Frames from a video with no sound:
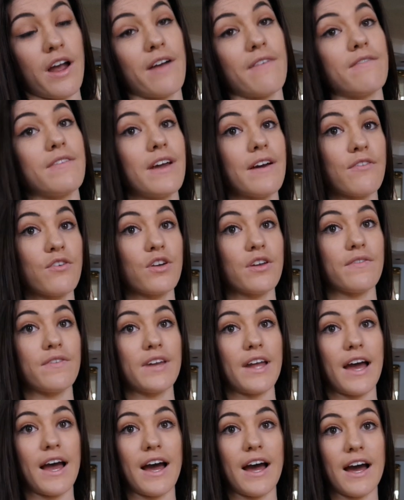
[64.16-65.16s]
I have never
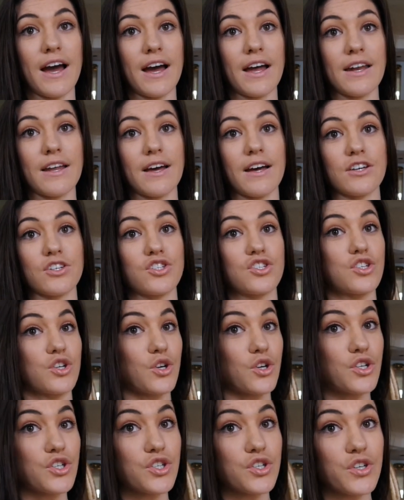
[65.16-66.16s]
even had a
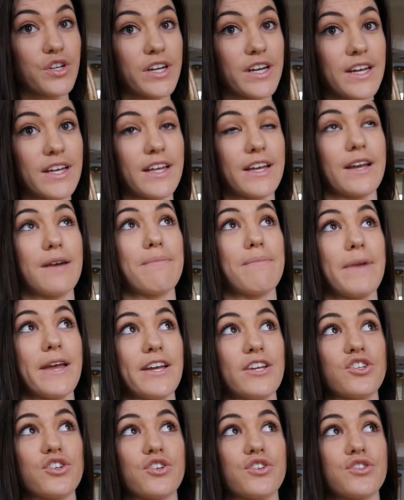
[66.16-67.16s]
surgery, like a
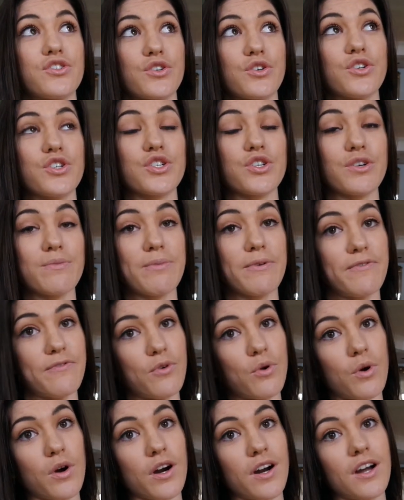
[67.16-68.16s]
major surgery
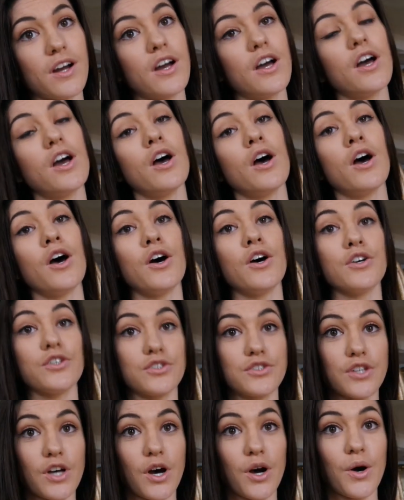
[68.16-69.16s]
before.
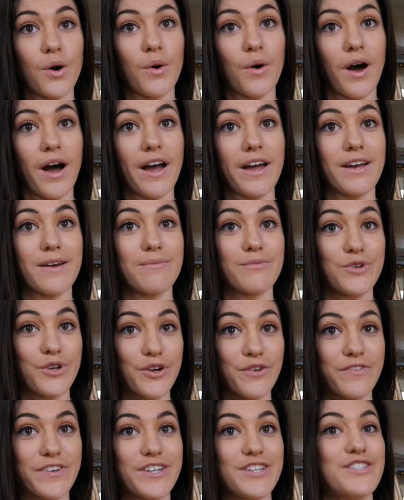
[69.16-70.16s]
So I am
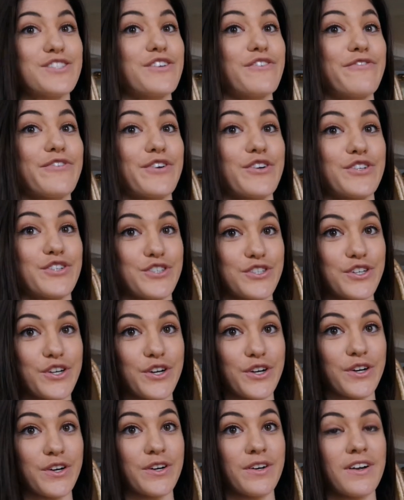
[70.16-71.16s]
nervous for
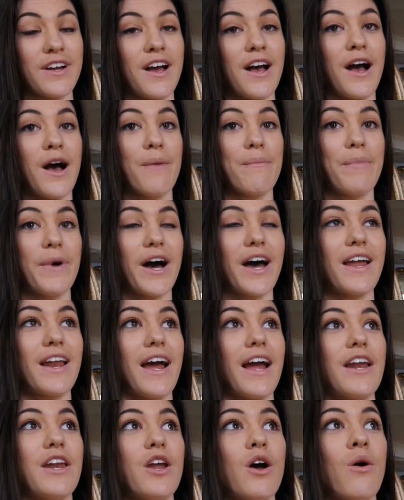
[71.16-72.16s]
sure,
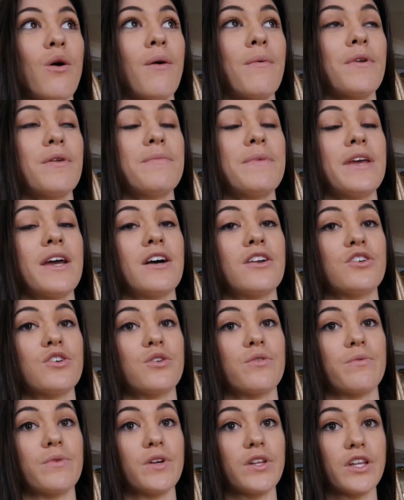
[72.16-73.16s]
but I know I'm going to be
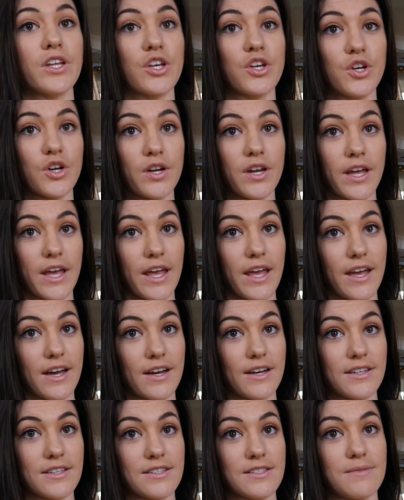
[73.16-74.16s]
under really good
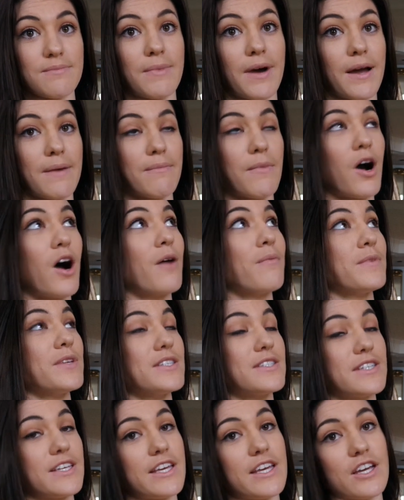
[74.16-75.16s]
hands. My mom
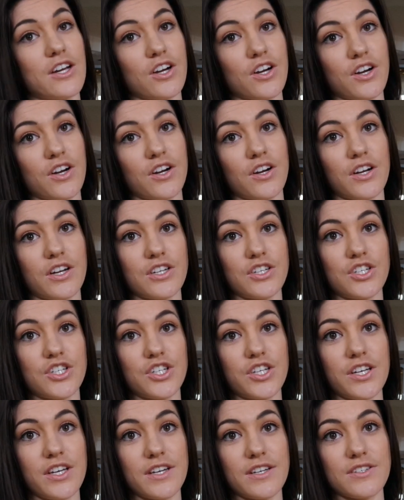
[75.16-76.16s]
is here and
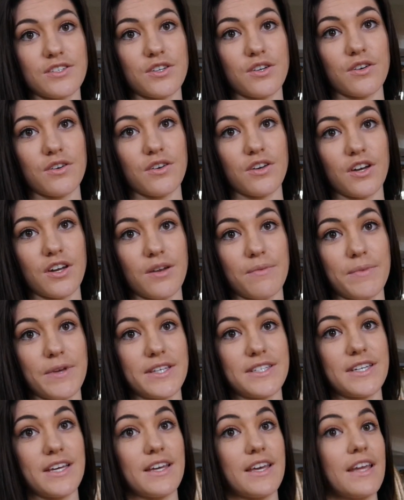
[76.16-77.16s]
she is going to
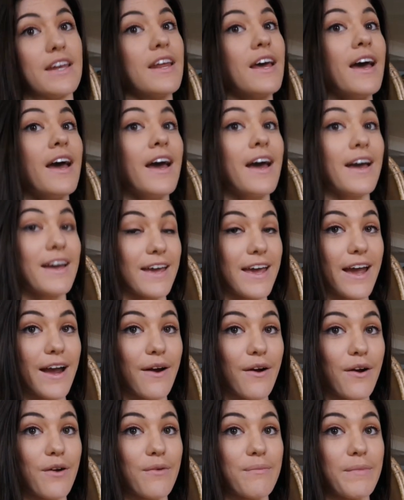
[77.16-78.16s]
be taking
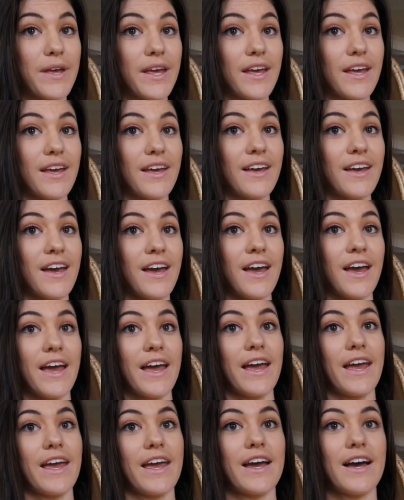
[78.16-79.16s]
care of me
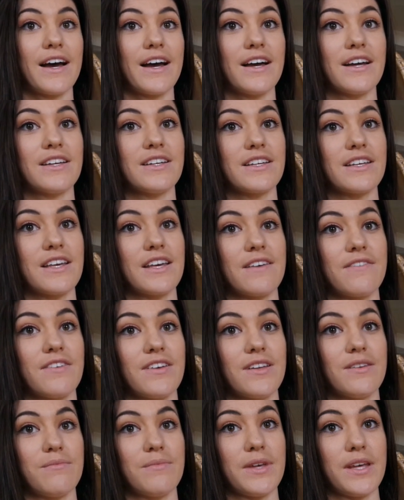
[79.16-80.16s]
and
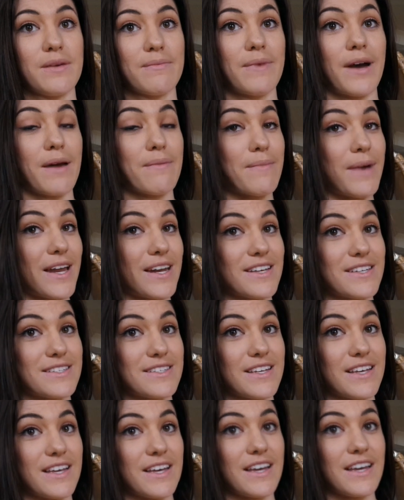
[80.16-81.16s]
giving me my
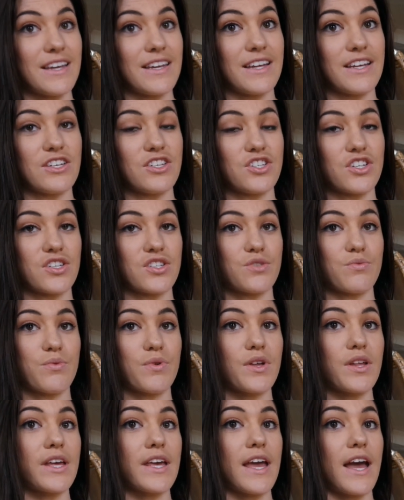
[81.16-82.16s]
medicine and just
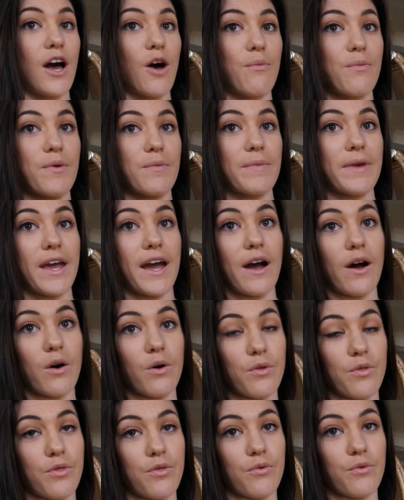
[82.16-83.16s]
really helping me
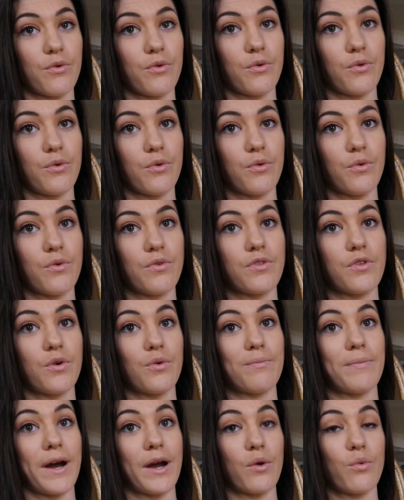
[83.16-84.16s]
out through
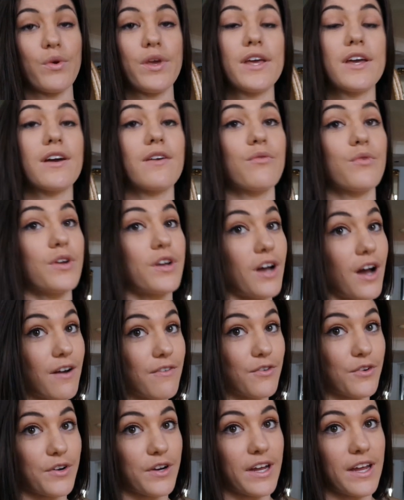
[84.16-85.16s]
the, my week of
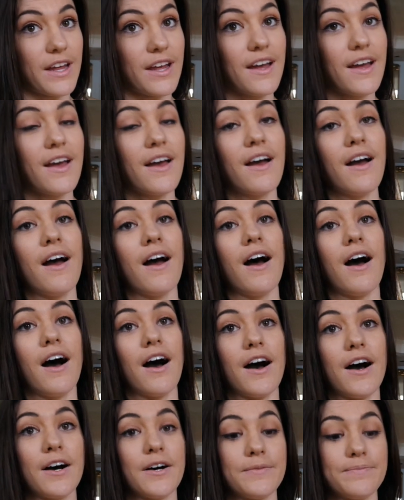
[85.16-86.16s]
recovery.
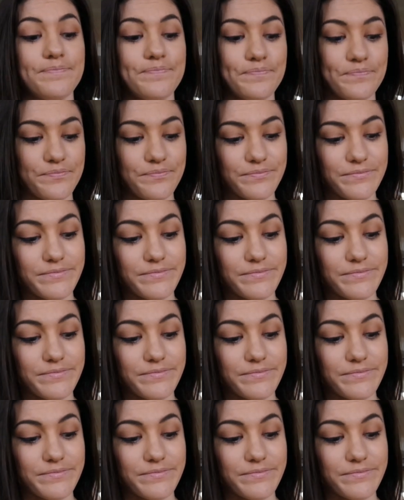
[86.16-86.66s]
Um,